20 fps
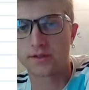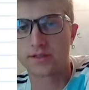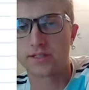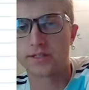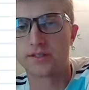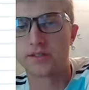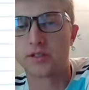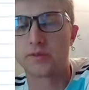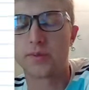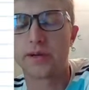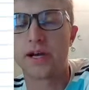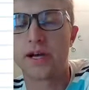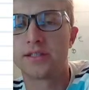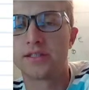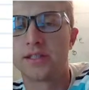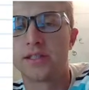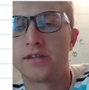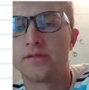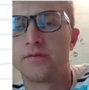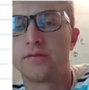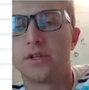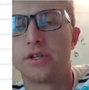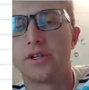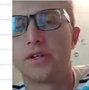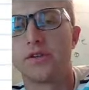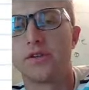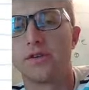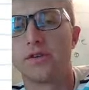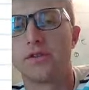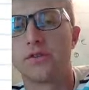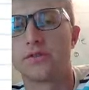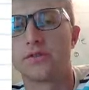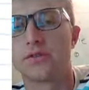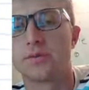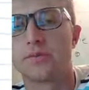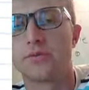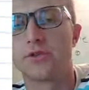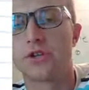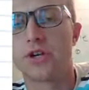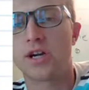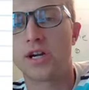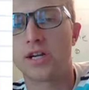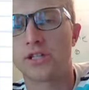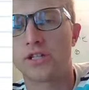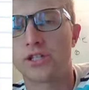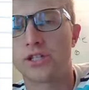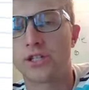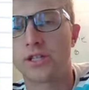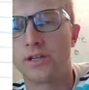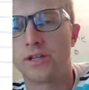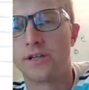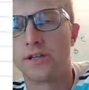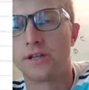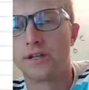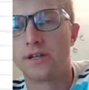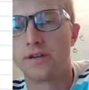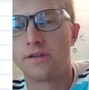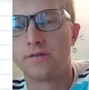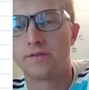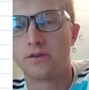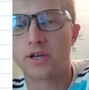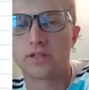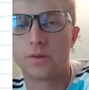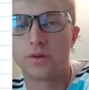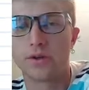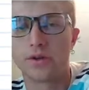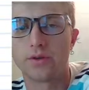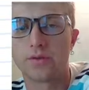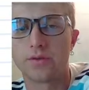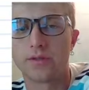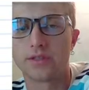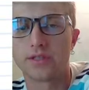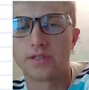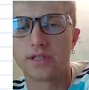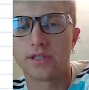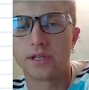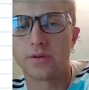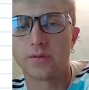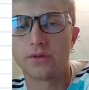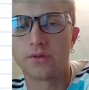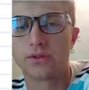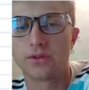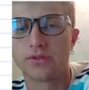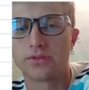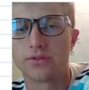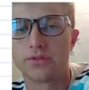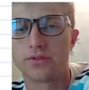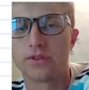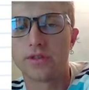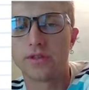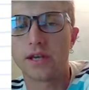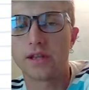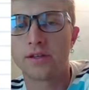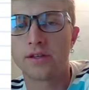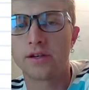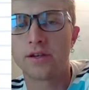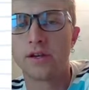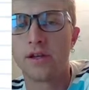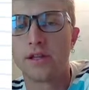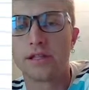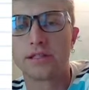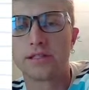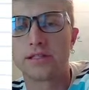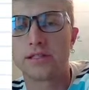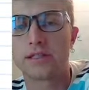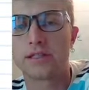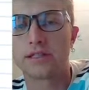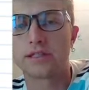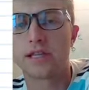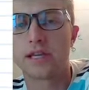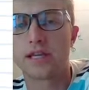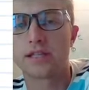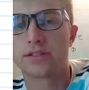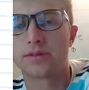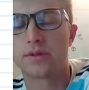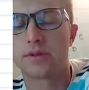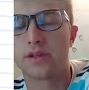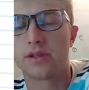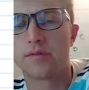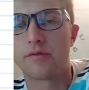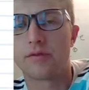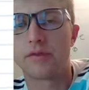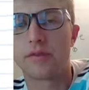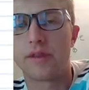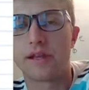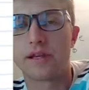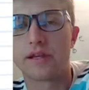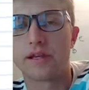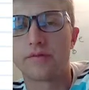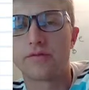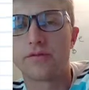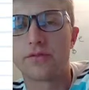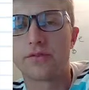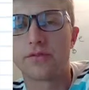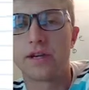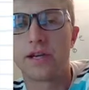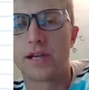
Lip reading: Since it's positive, we'll undo it through subtraction. 4x, what we do to one side, we'll do to the other. These things cancel. We're left with negative 3.